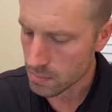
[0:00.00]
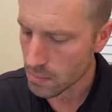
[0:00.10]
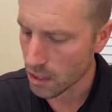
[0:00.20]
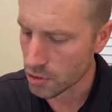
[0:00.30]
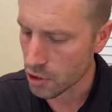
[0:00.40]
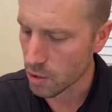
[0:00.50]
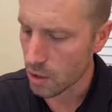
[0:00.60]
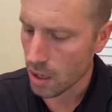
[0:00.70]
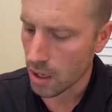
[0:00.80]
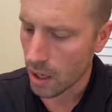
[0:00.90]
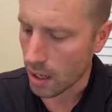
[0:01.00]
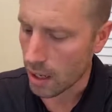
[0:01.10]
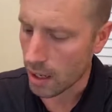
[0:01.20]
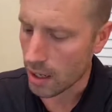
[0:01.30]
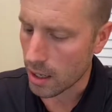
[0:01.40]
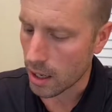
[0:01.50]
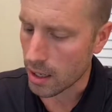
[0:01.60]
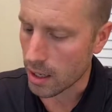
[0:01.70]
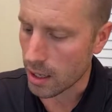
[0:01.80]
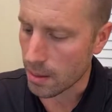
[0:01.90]
So
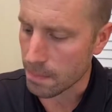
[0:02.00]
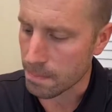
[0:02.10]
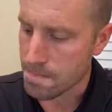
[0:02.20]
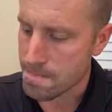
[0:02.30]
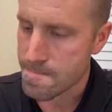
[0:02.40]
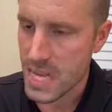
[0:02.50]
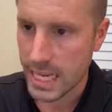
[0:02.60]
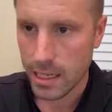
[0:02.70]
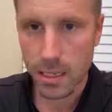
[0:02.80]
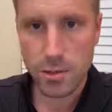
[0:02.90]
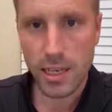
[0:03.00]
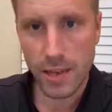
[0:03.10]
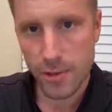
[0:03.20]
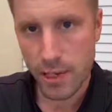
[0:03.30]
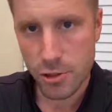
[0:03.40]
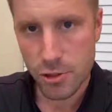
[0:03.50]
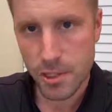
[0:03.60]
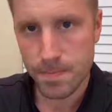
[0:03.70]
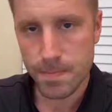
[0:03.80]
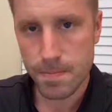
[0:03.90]
in closing, if you're
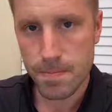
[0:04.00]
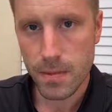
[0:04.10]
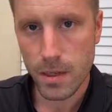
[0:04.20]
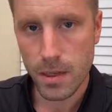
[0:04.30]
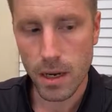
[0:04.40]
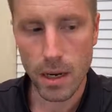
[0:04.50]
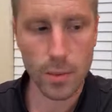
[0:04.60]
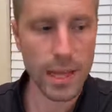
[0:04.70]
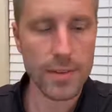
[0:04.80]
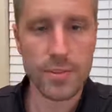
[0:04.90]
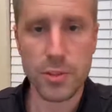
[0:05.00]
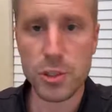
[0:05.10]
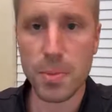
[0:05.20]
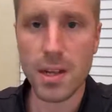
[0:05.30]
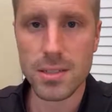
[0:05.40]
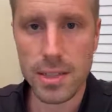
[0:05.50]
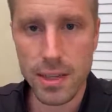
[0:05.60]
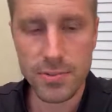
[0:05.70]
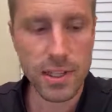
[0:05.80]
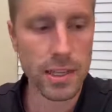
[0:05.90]
interested, we have a few spots
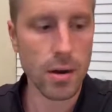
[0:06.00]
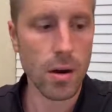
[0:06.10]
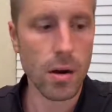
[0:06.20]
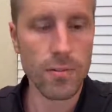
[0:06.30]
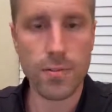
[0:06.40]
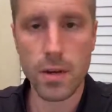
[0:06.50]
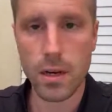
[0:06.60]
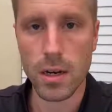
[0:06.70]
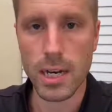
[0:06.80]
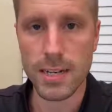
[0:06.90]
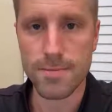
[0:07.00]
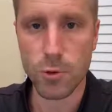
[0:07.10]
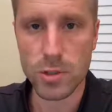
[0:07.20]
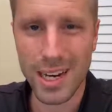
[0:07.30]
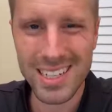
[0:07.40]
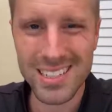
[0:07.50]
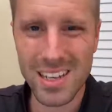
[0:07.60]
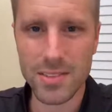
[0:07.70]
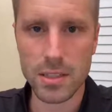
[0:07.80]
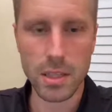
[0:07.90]
left in our
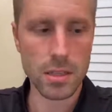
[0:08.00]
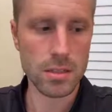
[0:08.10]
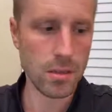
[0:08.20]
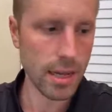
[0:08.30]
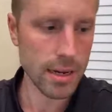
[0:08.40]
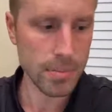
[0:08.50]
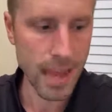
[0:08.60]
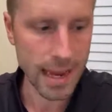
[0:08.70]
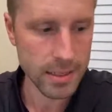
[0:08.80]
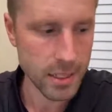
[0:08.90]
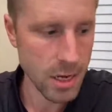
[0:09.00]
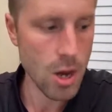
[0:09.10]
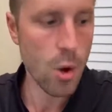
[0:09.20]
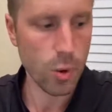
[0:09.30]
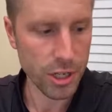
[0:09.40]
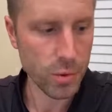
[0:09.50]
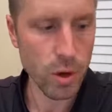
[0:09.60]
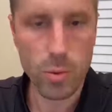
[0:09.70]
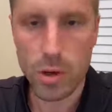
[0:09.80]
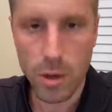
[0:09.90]
$497 locator package where you can
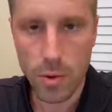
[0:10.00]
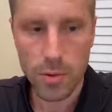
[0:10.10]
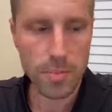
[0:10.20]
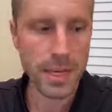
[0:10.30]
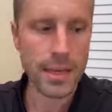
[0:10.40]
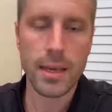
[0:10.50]
work one-on-one with me,